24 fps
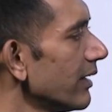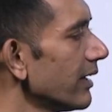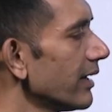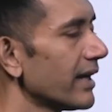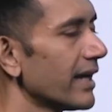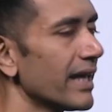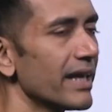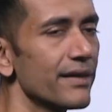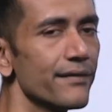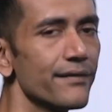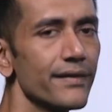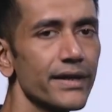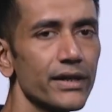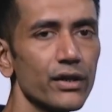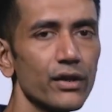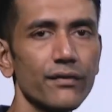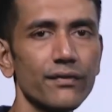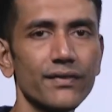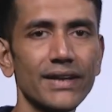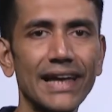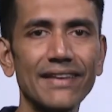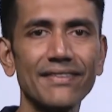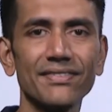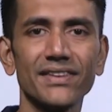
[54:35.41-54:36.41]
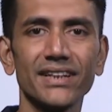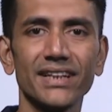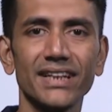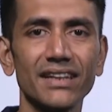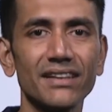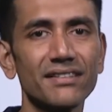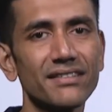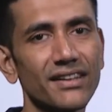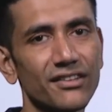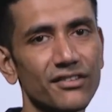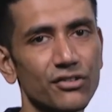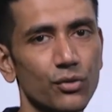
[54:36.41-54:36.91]
Derivative of tan theta
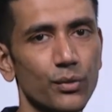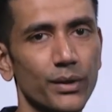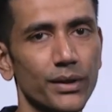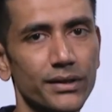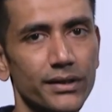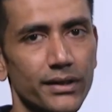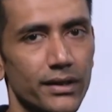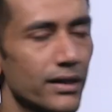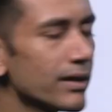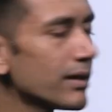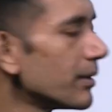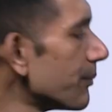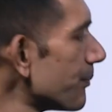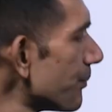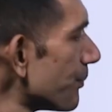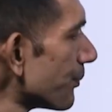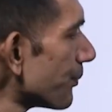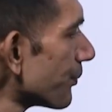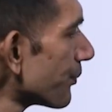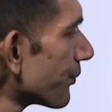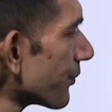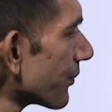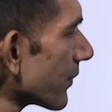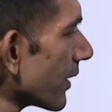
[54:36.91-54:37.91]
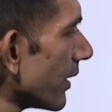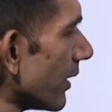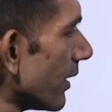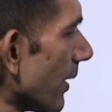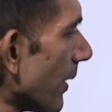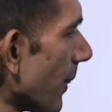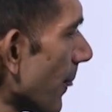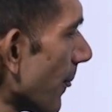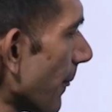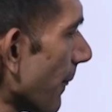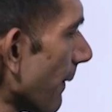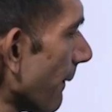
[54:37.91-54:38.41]
is sec square theta.
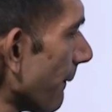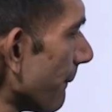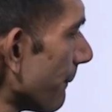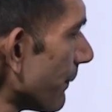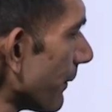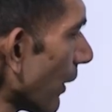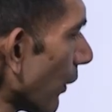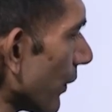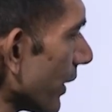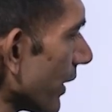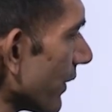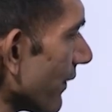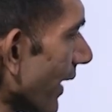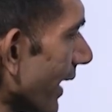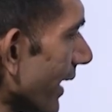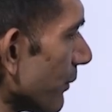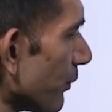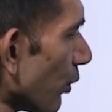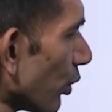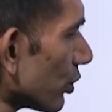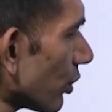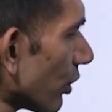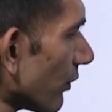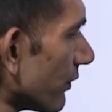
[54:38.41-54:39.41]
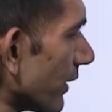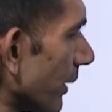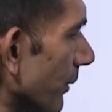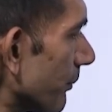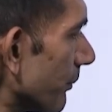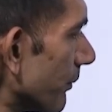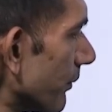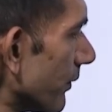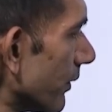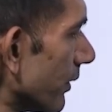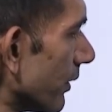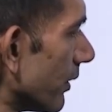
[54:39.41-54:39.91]
Now divide both of them.
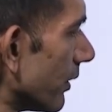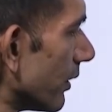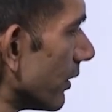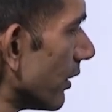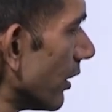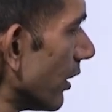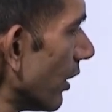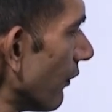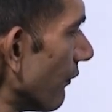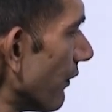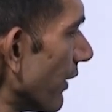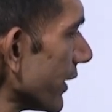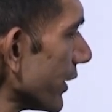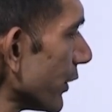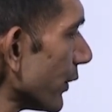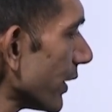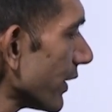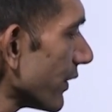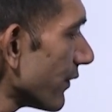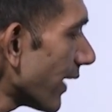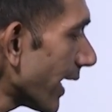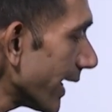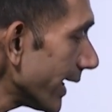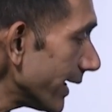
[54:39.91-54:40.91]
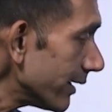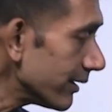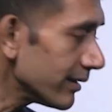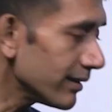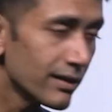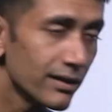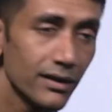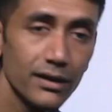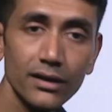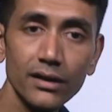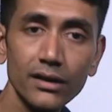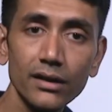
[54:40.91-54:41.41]
When you divide
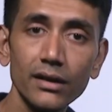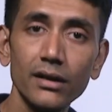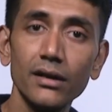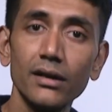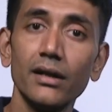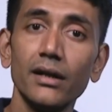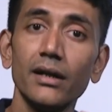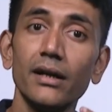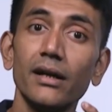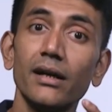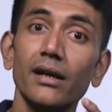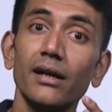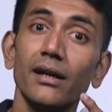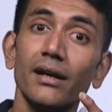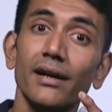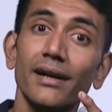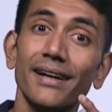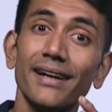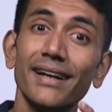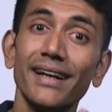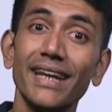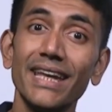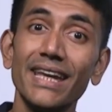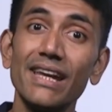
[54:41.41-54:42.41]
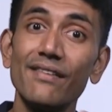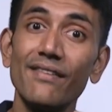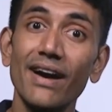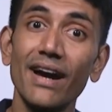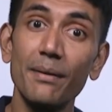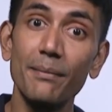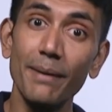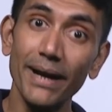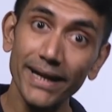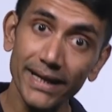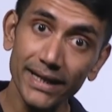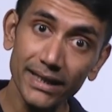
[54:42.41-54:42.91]
dy
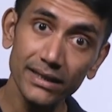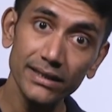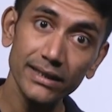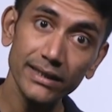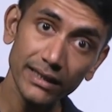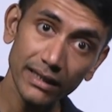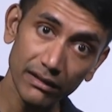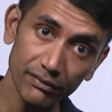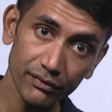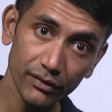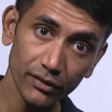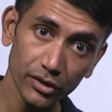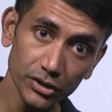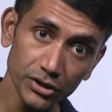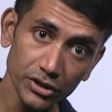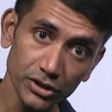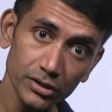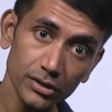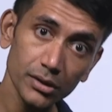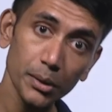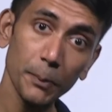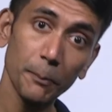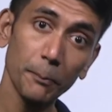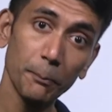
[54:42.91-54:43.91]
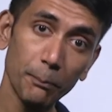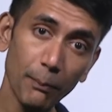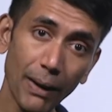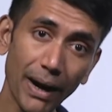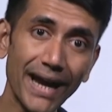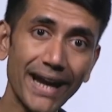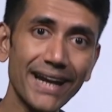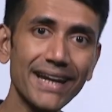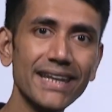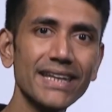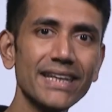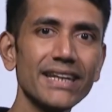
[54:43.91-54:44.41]
by d theta first
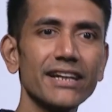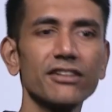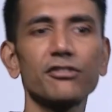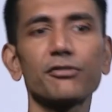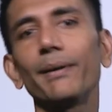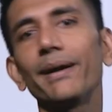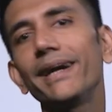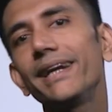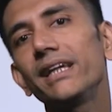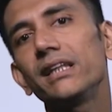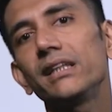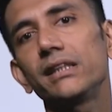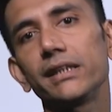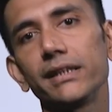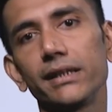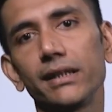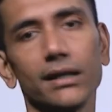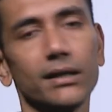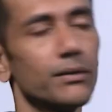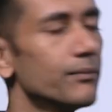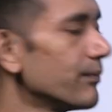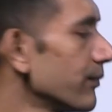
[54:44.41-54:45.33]
by dx by d theta.